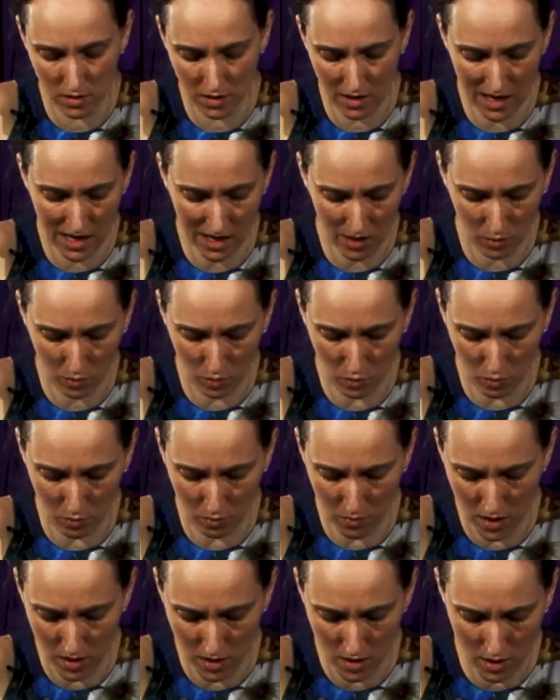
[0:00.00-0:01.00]
at
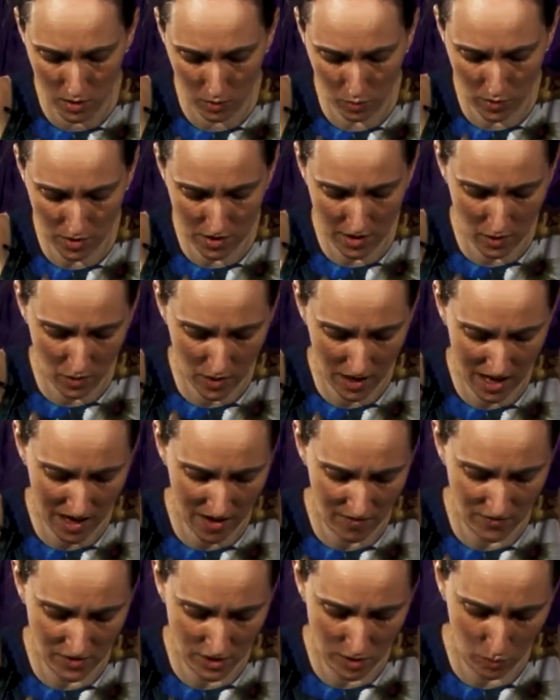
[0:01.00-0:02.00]
home without
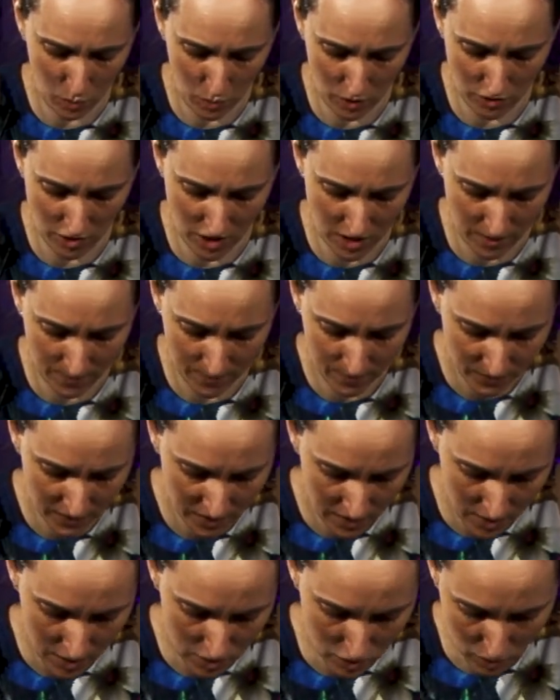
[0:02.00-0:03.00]
having to worry.
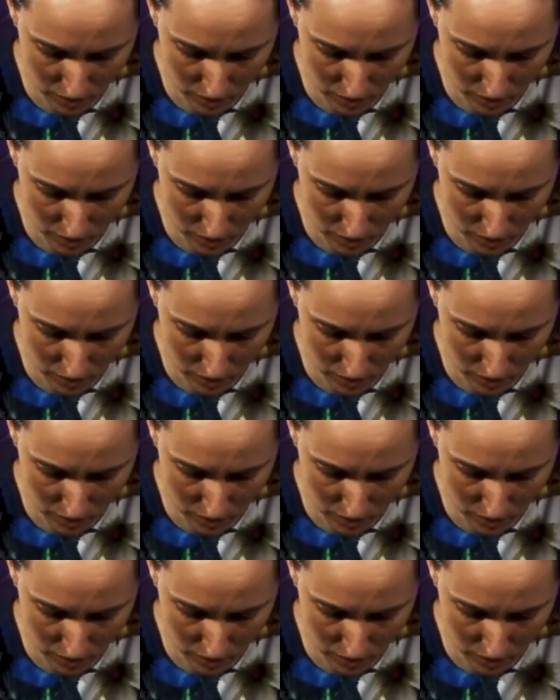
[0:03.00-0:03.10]
So